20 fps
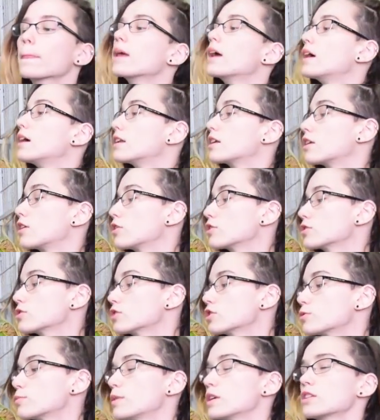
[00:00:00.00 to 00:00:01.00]
and it also
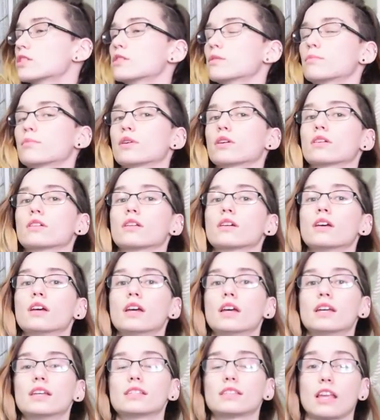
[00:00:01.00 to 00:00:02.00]
just makes the bird
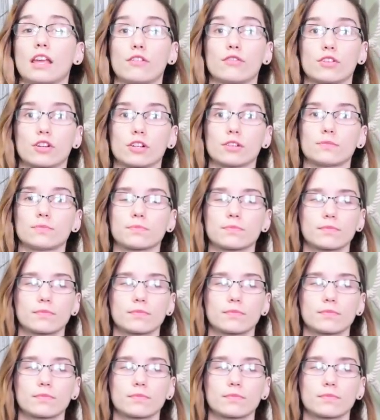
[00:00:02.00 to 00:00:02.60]
safer.